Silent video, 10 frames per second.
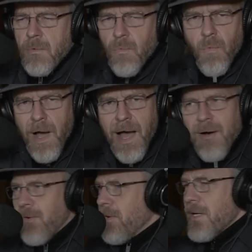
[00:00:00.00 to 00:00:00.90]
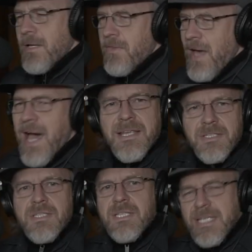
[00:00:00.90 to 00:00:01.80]
Wow, that
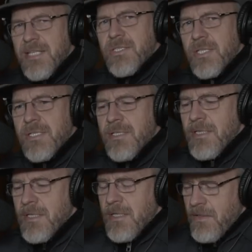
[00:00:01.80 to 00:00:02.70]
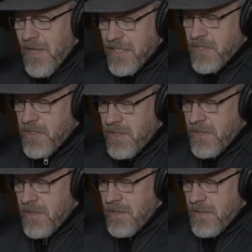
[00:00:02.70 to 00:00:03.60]
is neat. That's
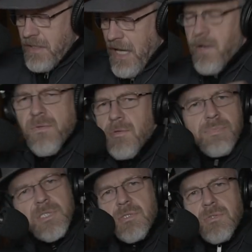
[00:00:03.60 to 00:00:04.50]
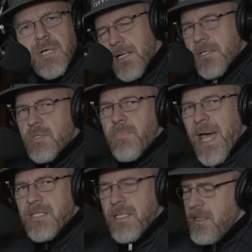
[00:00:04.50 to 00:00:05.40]
out of the blue,
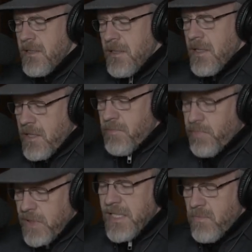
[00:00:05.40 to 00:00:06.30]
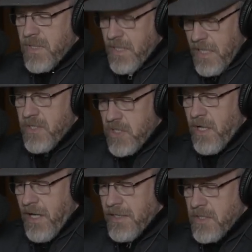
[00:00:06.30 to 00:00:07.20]
unexpected, complete with
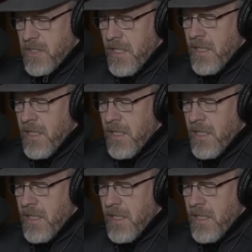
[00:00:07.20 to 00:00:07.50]
gunshots